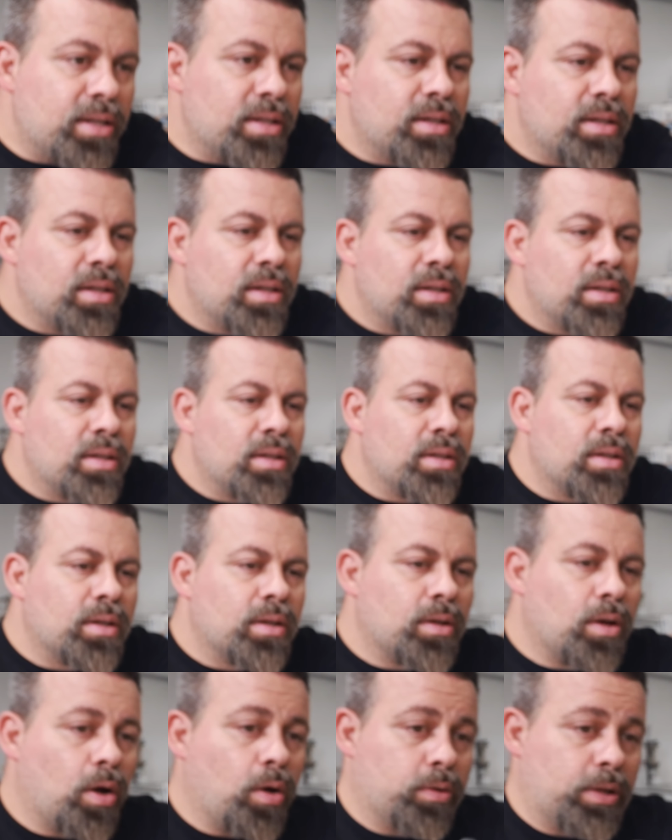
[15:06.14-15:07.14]
Looks good. Very
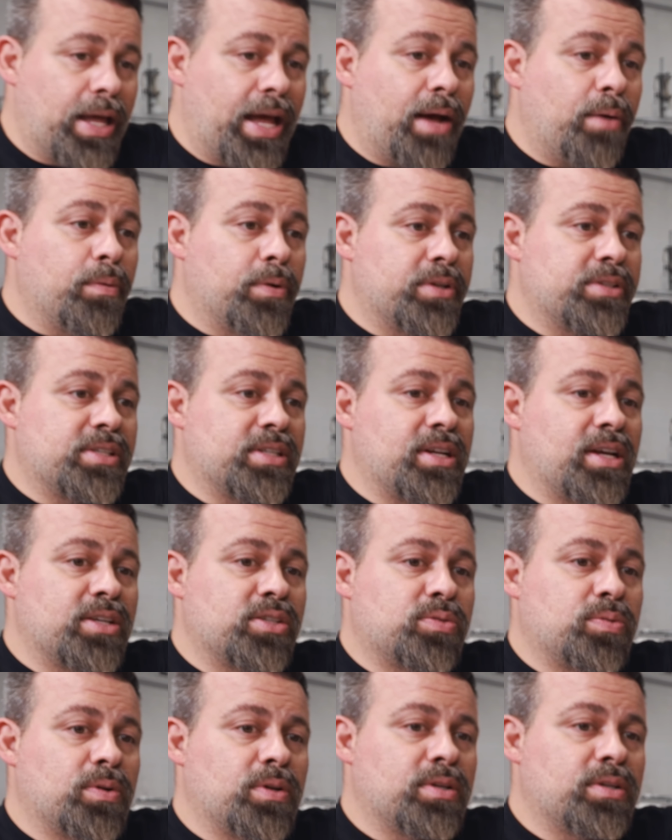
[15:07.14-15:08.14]
pretty. Oh, that one's a
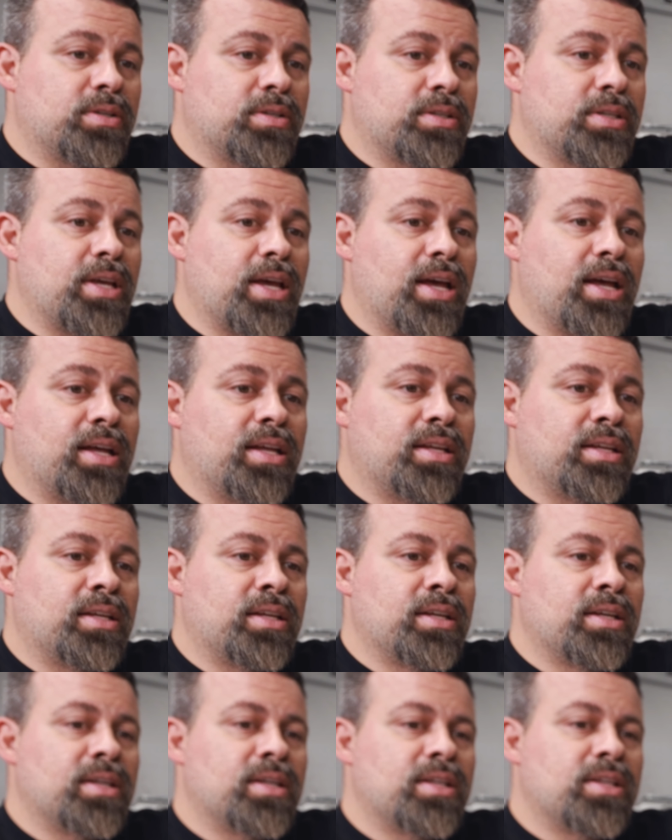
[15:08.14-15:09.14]
nice one. Nice, yeah.
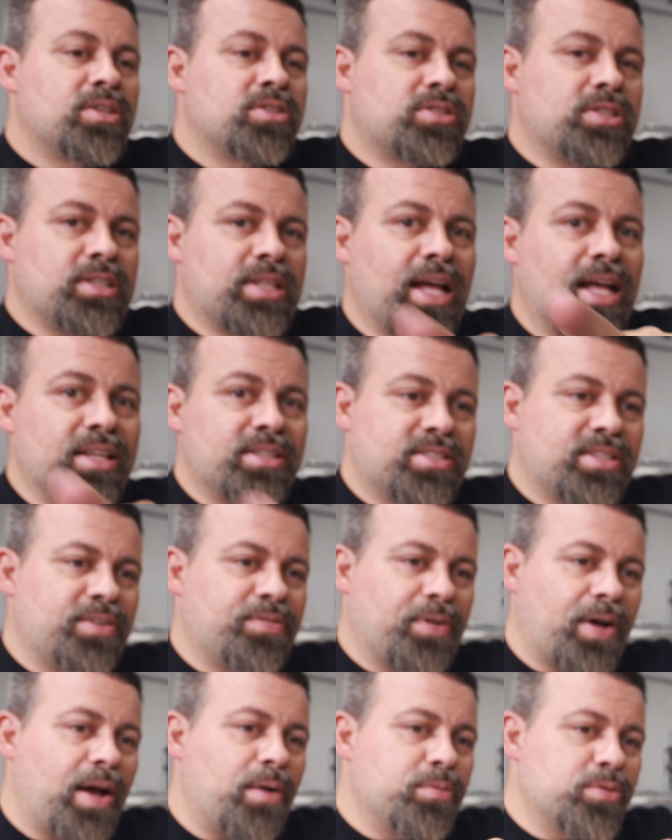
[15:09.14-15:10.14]
See, that's,
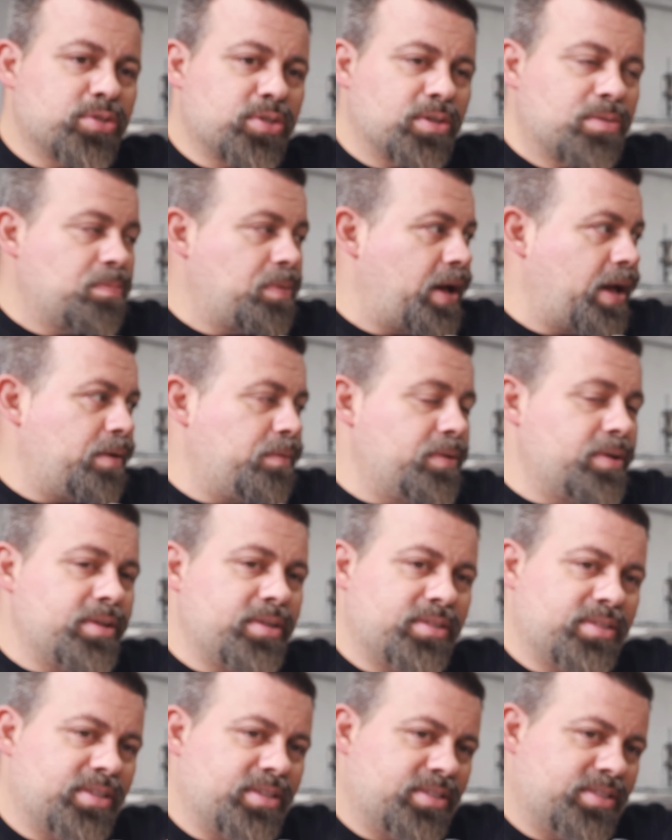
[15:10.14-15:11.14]
if I was going to buy
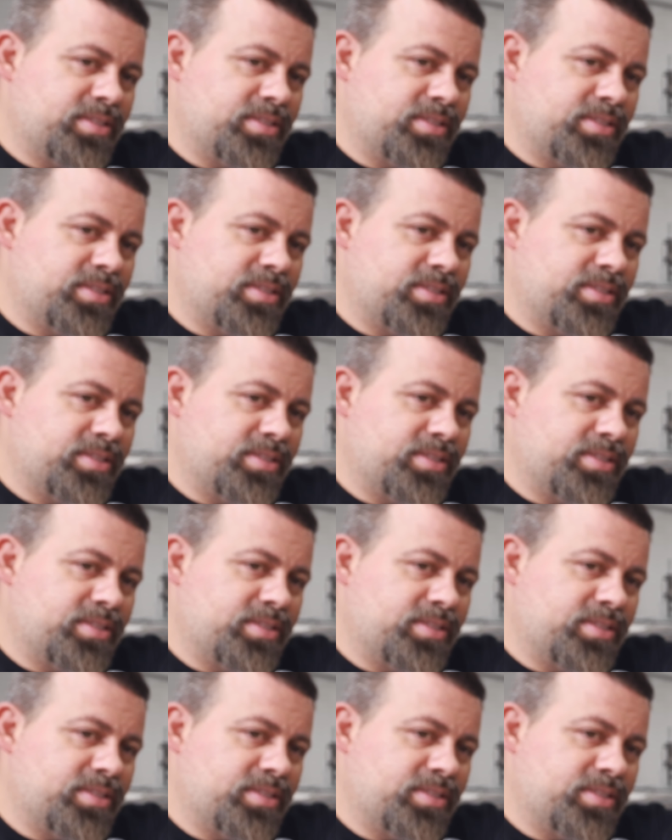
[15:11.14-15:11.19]
one,